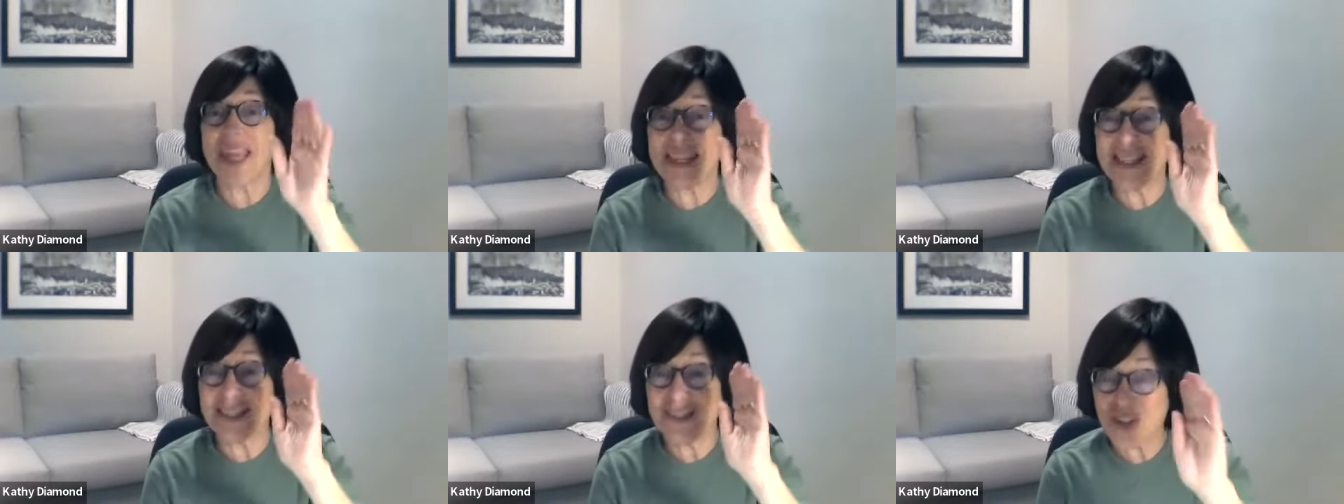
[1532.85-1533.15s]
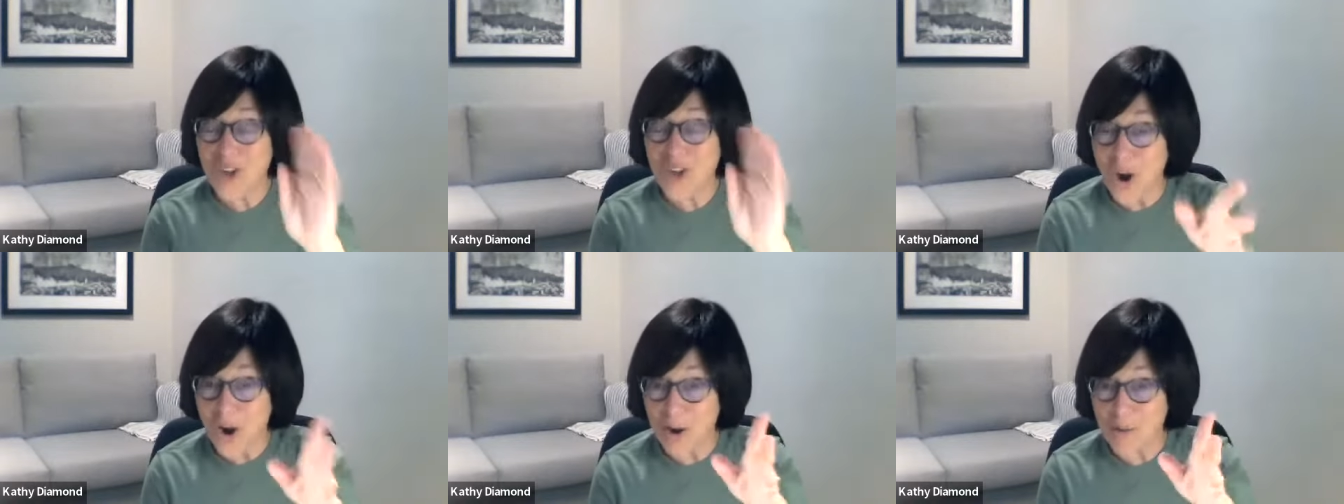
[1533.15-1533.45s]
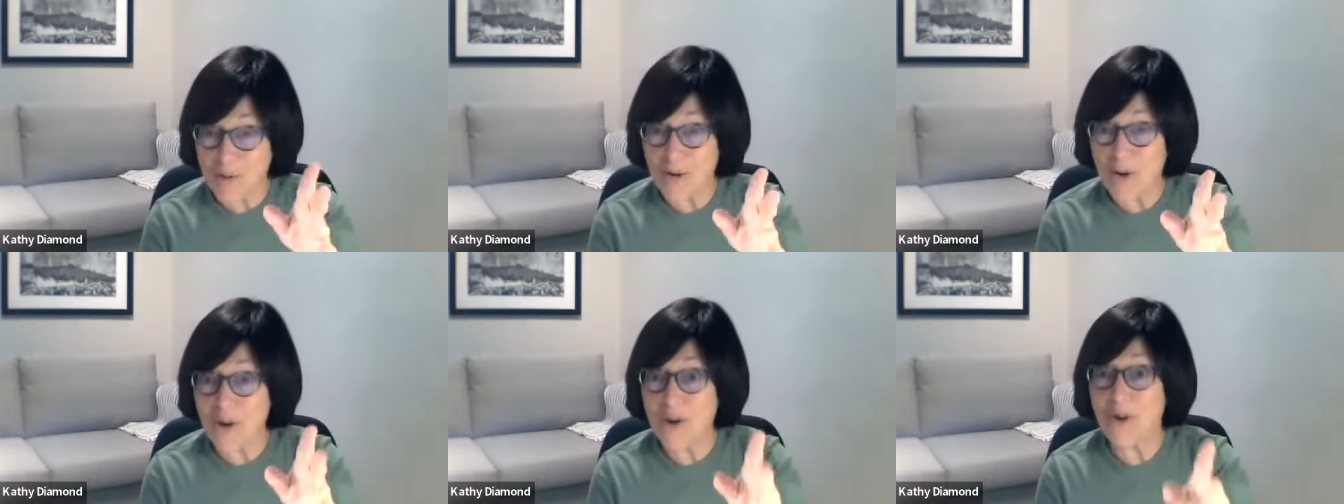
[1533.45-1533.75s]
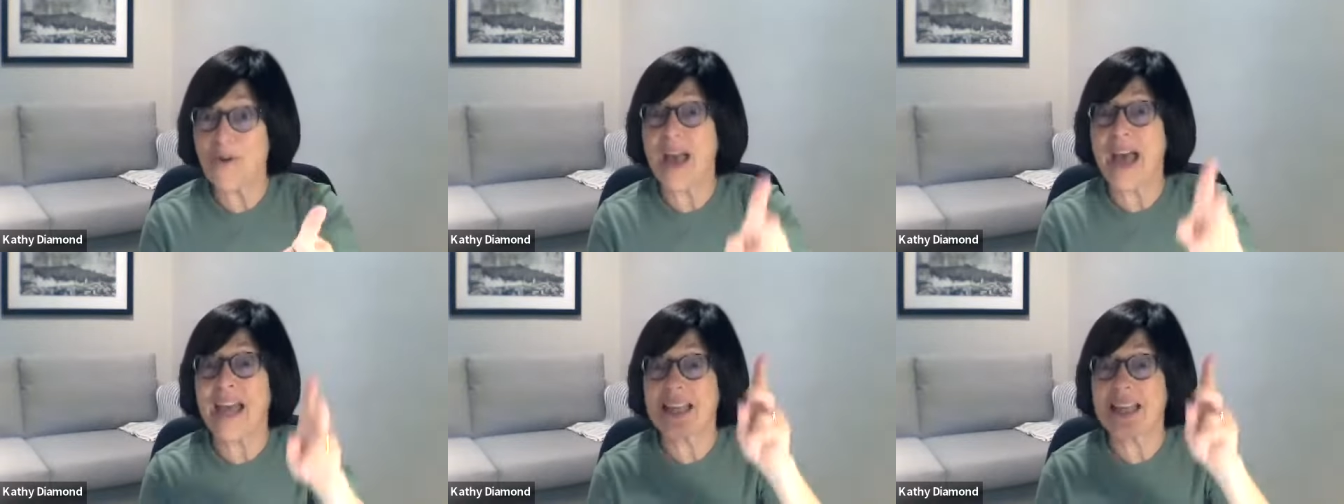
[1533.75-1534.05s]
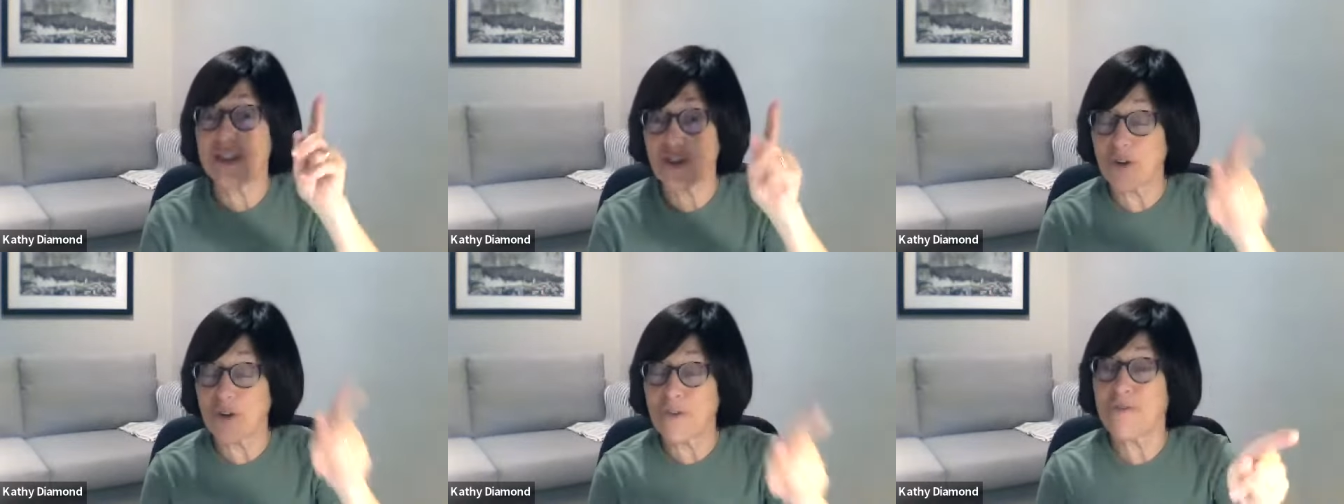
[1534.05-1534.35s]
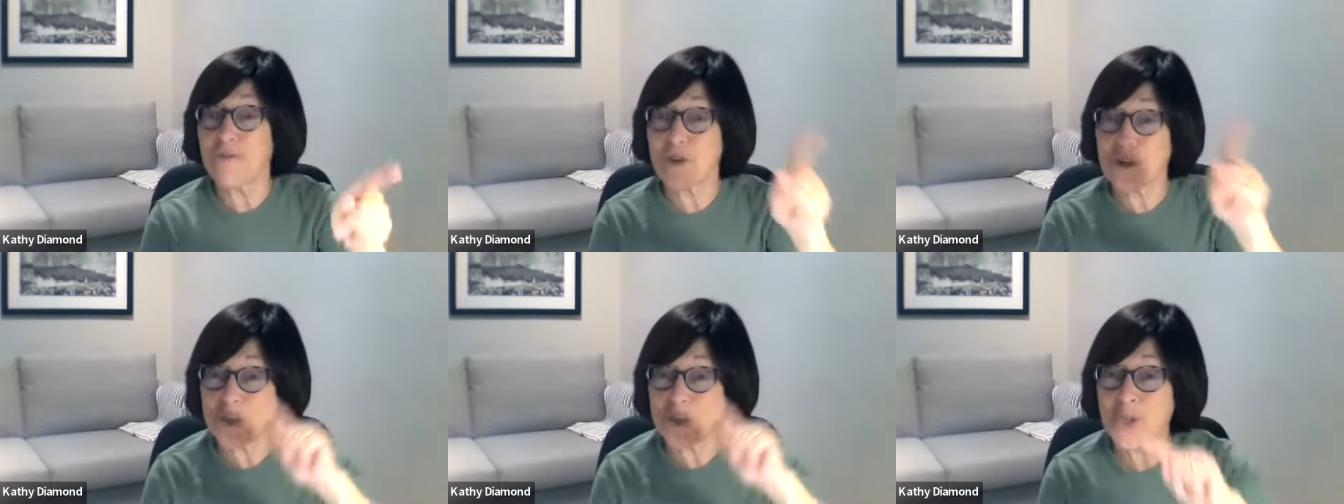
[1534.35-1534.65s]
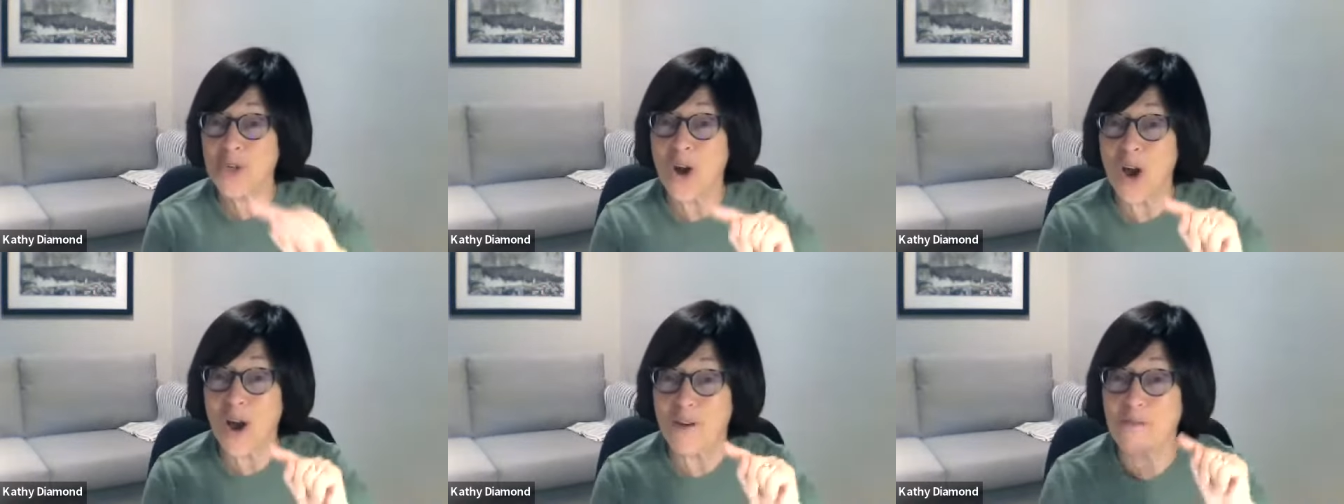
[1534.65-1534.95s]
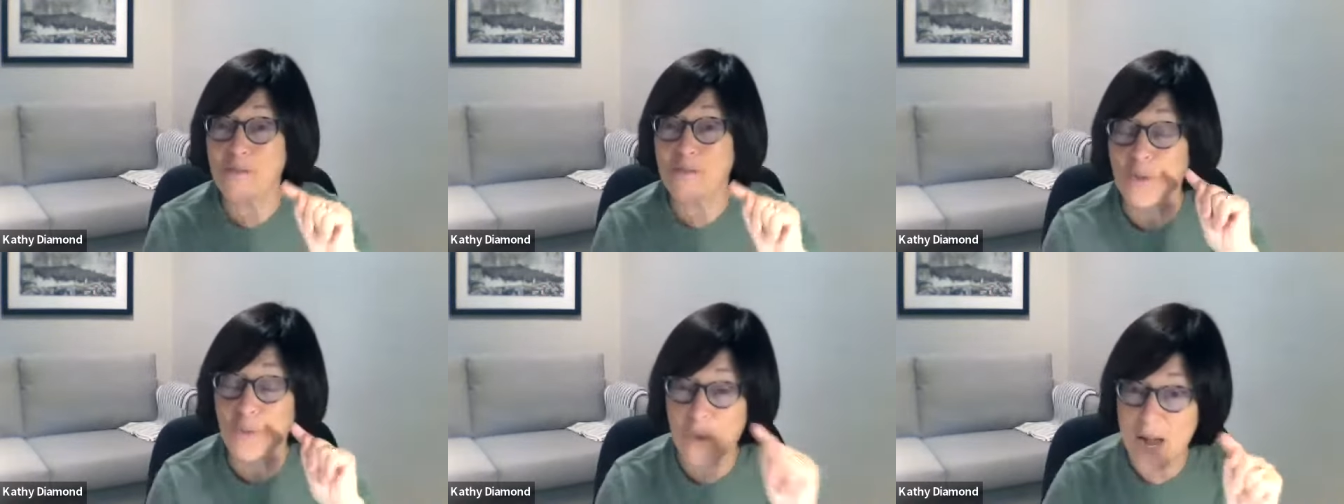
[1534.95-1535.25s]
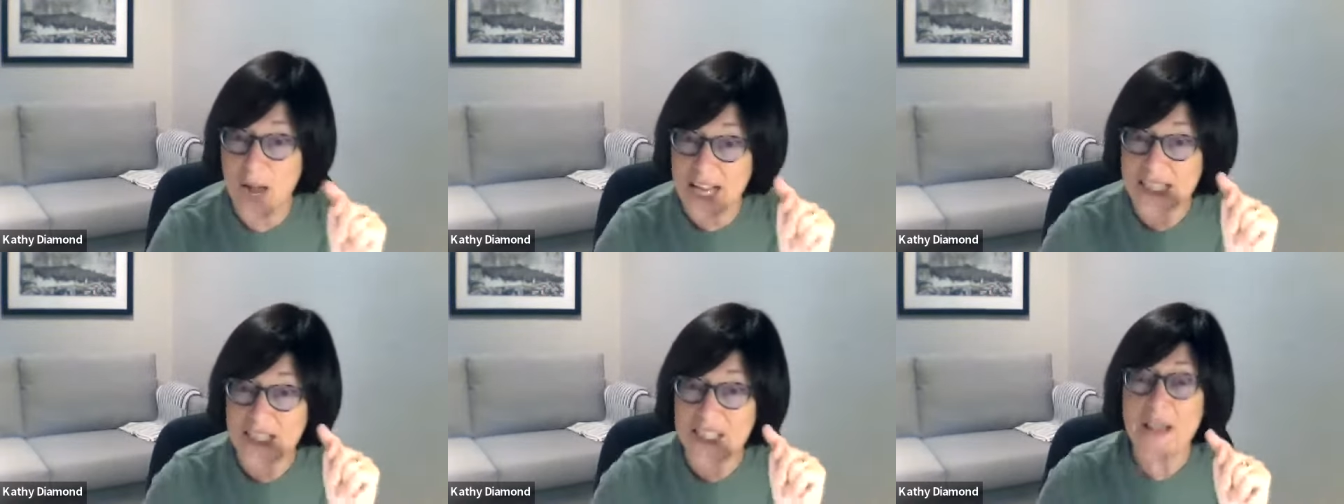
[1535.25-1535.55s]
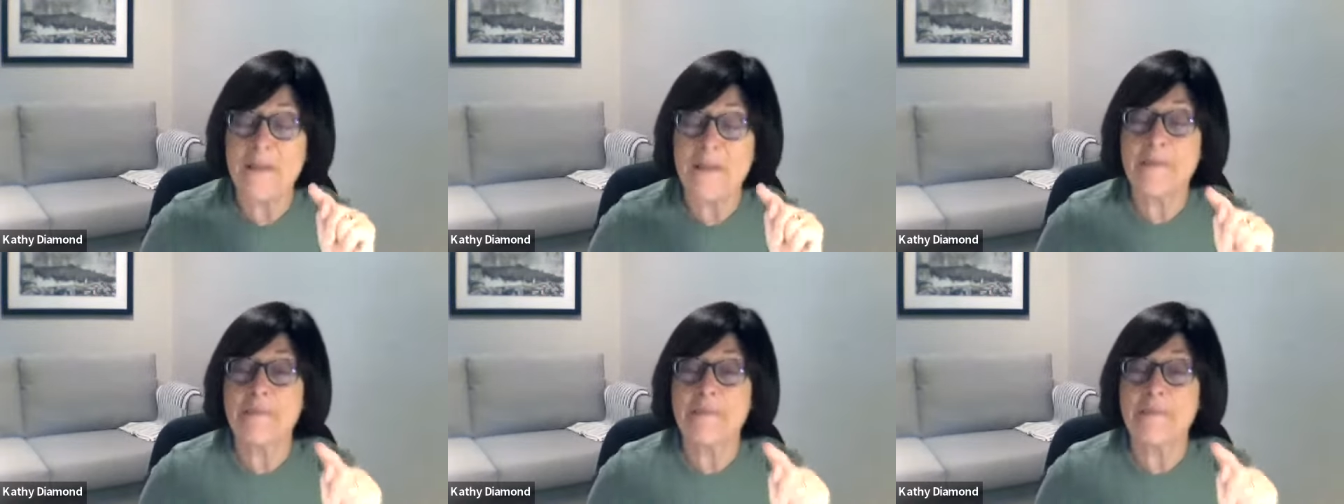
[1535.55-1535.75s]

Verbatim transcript: in Scarborough as her first novel was